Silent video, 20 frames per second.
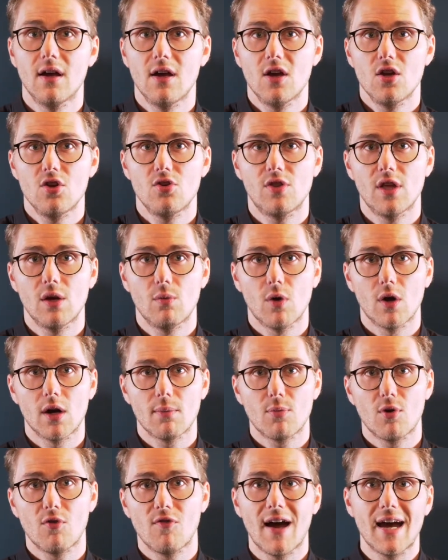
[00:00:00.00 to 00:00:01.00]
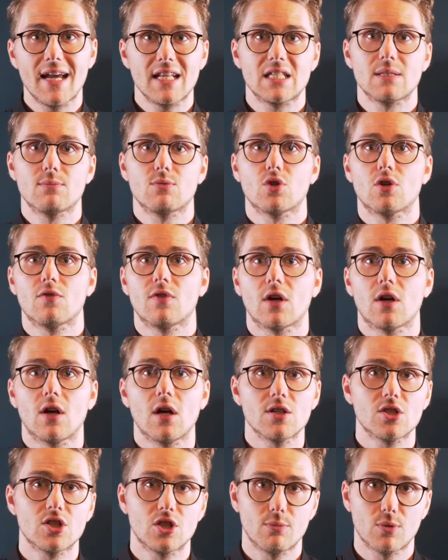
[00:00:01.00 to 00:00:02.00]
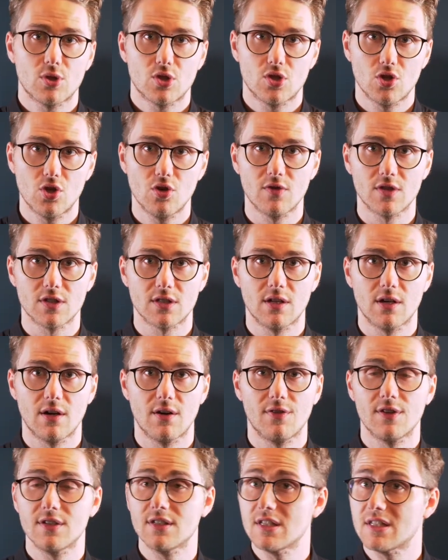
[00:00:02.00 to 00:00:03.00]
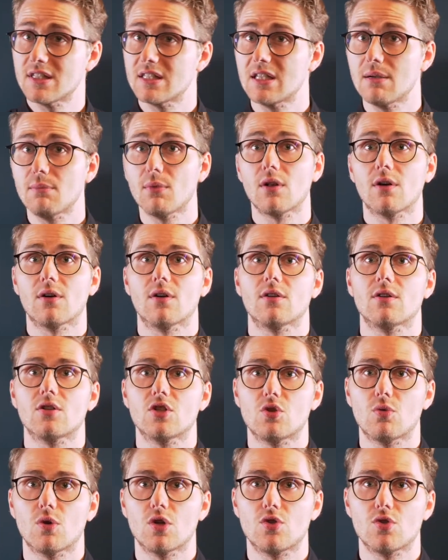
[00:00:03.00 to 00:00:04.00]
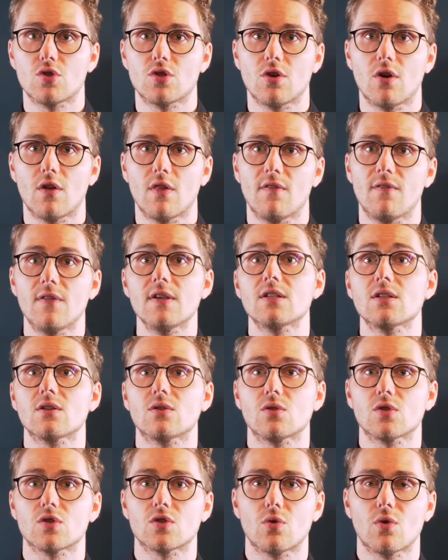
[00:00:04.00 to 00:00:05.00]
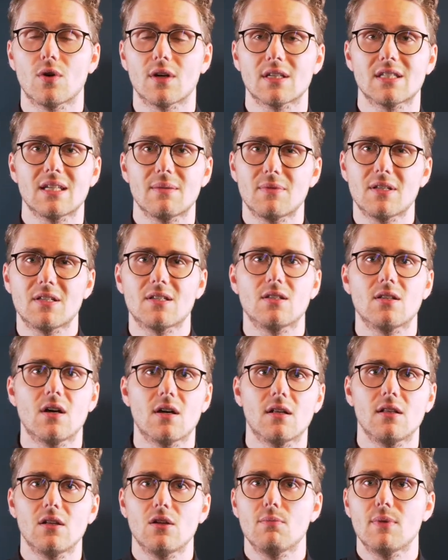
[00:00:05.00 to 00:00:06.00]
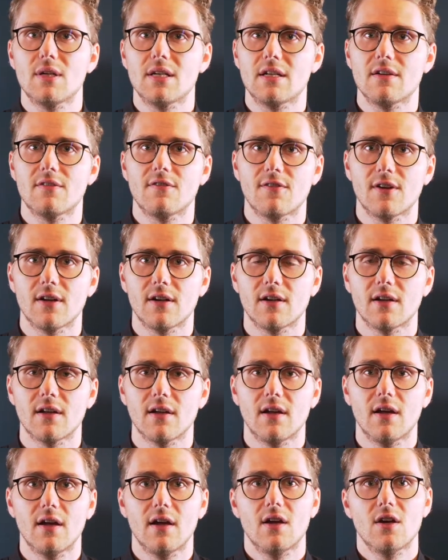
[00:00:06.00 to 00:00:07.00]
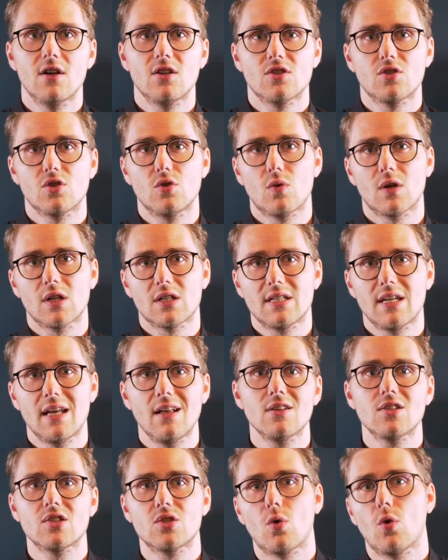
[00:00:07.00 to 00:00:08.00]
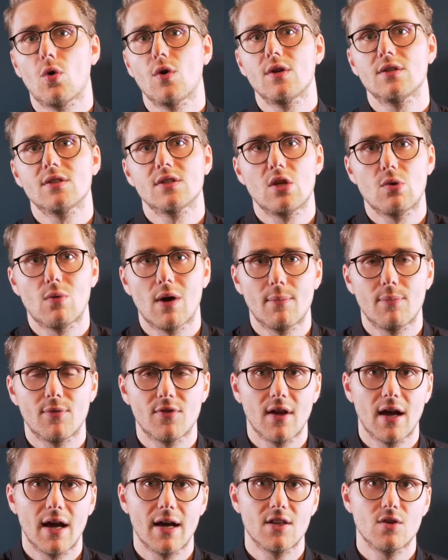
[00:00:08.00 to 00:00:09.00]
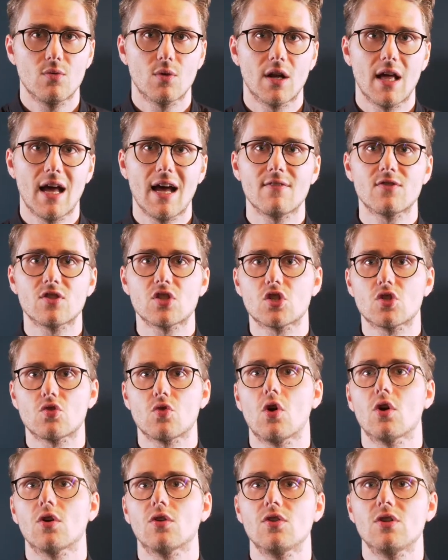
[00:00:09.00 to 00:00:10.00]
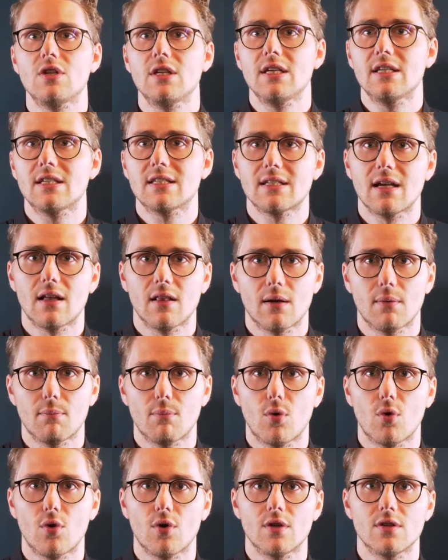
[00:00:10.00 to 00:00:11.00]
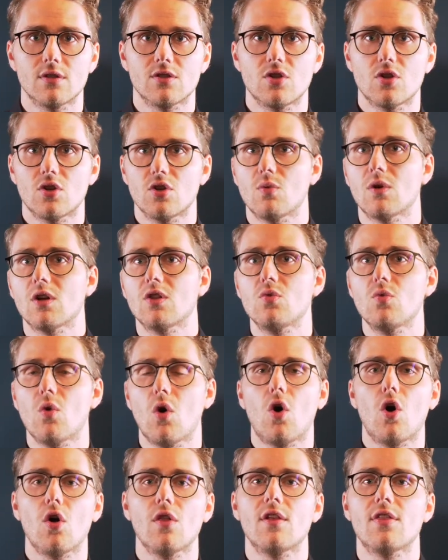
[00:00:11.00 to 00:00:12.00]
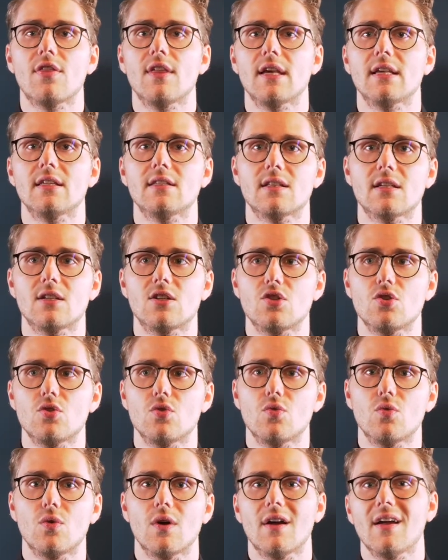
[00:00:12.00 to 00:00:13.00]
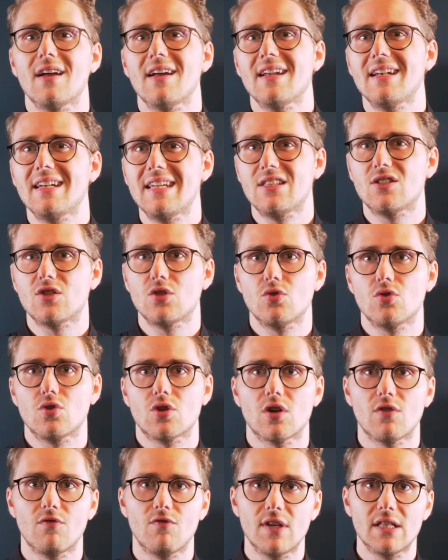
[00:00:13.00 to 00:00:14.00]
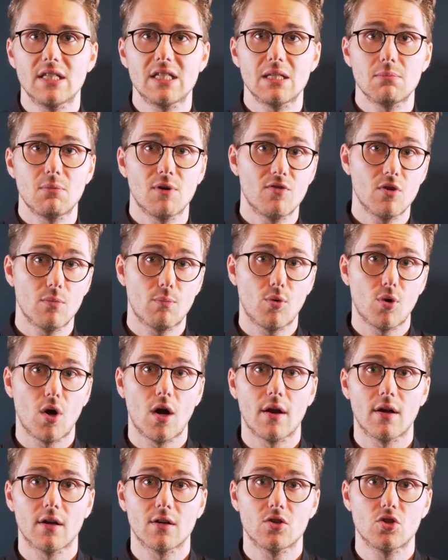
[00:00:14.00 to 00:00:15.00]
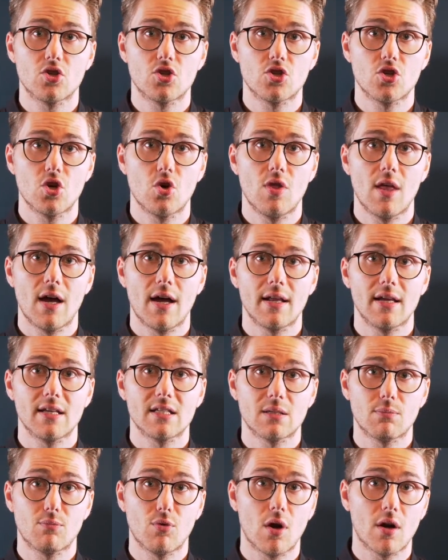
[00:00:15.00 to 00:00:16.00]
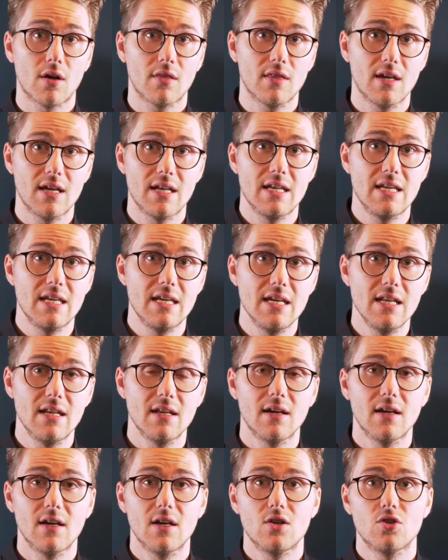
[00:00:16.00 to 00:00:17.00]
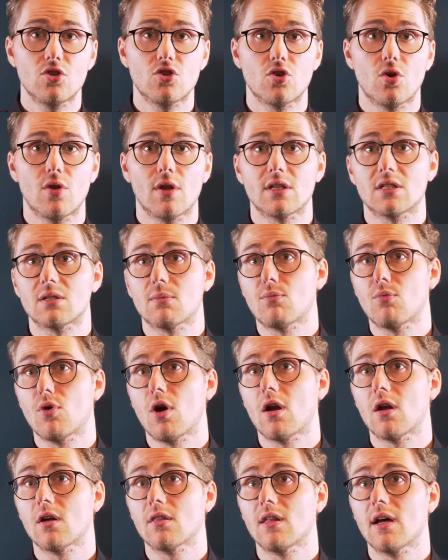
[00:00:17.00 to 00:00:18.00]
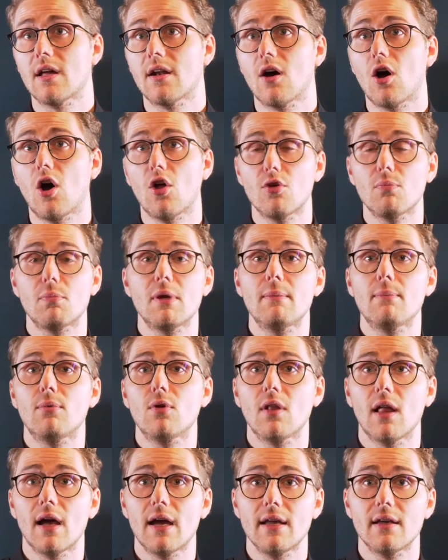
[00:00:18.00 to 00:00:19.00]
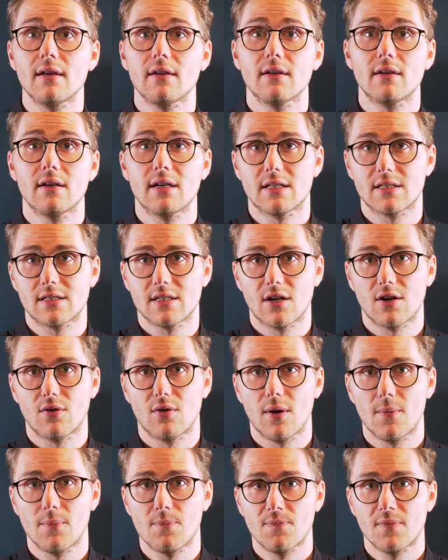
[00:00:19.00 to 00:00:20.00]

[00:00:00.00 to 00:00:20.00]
You then want to provide some sort of a customer service there. This is similar to what you saw in the physical store, except it's done a little bit different. So you want to tell stories on your website. You want to have strong, unique selling points. You want to do all the things that you need to do to convince them of your product, to show that it's the product they need, to show that it's a product that other people like, etc.